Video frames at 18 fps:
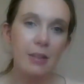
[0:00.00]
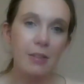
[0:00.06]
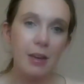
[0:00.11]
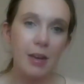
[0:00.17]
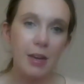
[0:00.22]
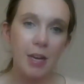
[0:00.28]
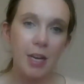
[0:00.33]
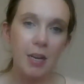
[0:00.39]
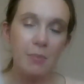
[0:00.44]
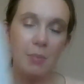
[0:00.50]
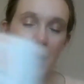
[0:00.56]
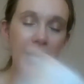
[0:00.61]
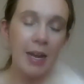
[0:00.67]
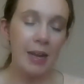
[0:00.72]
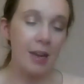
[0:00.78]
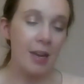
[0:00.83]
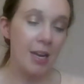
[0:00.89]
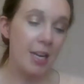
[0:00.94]

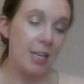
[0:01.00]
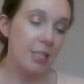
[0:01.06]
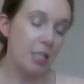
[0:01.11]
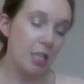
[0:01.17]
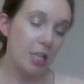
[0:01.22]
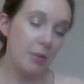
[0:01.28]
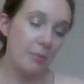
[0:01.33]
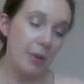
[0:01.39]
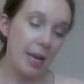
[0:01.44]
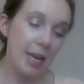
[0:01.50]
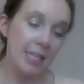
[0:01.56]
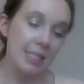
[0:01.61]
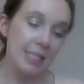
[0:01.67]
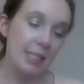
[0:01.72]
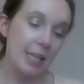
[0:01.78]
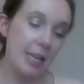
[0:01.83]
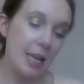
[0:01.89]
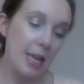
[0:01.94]
I got, as
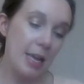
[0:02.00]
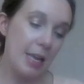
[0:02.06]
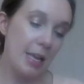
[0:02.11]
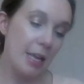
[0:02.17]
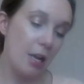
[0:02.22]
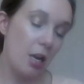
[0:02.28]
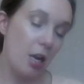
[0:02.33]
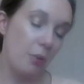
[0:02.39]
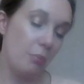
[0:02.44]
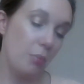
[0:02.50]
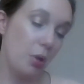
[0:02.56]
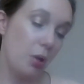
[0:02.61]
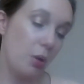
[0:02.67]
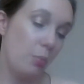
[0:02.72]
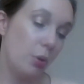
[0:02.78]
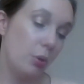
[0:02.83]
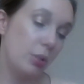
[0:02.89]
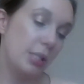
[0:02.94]
a
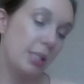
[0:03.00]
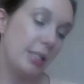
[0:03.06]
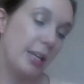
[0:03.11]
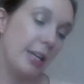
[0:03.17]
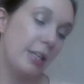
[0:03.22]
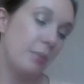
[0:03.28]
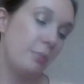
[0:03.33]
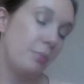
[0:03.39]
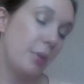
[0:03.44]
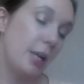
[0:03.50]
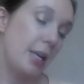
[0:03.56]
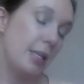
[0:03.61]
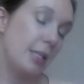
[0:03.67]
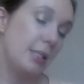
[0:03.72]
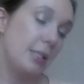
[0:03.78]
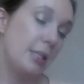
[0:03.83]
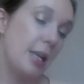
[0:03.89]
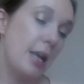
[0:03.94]
bonus item, as
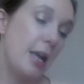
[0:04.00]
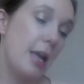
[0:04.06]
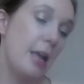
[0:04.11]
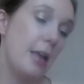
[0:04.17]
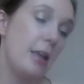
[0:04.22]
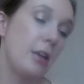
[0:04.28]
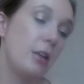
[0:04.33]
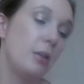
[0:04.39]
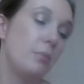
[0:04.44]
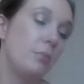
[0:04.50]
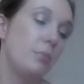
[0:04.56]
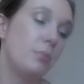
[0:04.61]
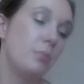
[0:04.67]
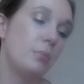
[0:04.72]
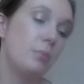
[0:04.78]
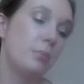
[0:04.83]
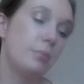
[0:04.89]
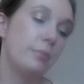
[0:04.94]
a
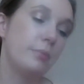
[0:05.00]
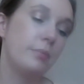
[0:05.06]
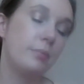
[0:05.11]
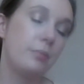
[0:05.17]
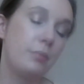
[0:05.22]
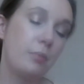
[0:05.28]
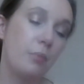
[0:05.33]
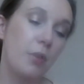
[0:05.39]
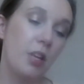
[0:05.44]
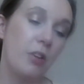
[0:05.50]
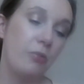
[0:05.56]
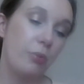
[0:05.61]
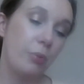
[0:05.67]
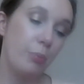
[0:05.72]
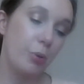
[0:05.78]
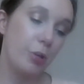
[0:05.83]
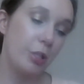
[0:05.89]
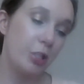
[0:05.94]
gift
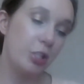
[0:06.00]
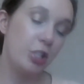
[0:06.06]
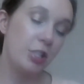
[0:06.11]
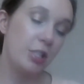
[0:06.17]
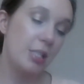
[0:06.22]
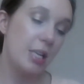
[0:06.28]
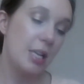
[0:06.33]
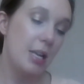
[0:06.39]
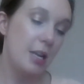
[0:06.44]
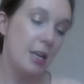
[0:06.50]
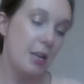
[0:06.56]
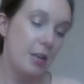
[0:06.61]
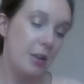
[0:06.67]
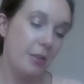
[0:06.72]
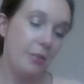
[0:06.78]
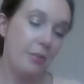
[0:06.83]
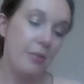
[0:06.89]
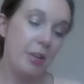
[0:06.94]
with purchase,
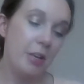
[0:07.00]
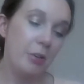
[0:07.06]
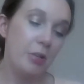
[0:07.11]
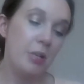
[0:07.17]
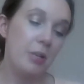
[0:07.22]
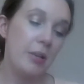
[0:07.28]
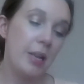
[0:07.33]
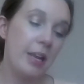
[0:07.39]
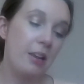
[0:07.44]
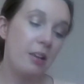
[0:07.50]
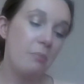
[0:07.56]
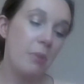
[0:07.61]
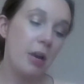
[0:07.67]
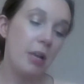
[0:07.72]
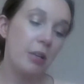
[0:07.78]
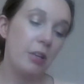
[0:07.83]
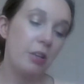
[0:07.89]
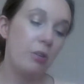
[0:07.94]
Their Naked
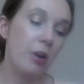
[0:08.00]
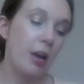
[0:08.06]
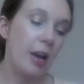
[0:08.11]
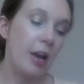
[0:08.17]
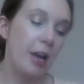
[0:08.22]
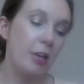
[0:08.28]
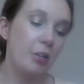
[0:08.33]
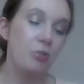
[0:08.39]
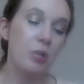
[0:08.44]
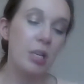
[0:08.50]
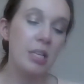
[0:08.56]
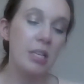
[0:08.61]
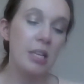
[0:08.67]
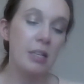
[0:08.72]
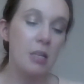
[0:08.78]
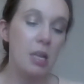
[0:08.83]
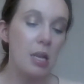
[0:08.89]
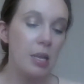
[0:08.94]
Manicure Hydrate
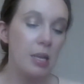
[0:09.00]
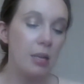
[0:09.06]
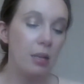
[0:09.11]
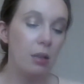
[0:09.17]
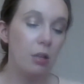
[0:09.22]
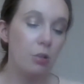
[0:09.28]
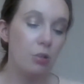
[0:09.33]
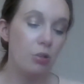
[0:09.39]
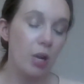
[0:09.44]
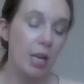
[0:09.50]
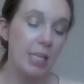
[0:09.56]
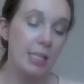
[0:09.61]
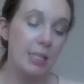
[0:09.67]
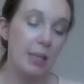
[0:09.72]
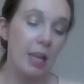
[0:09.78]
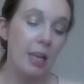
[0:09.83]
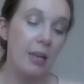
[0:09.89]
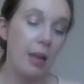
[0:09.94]
and Heal a Dry
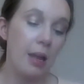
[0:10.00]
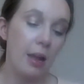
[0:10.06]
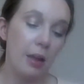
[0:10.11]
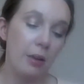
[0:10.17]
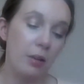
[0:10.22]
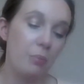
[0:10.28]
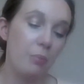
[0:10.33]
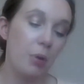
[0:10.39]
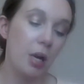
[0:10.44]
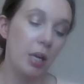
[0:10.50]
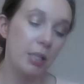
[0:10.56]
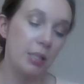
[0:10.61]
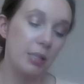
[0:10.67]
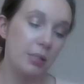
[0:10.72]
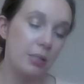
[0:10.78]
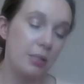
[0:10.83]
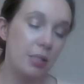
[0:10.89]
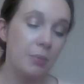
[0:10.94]
Skin, Hand and Body
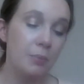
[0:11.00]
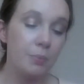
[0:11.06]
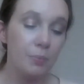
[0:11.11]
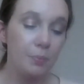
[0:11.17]
System.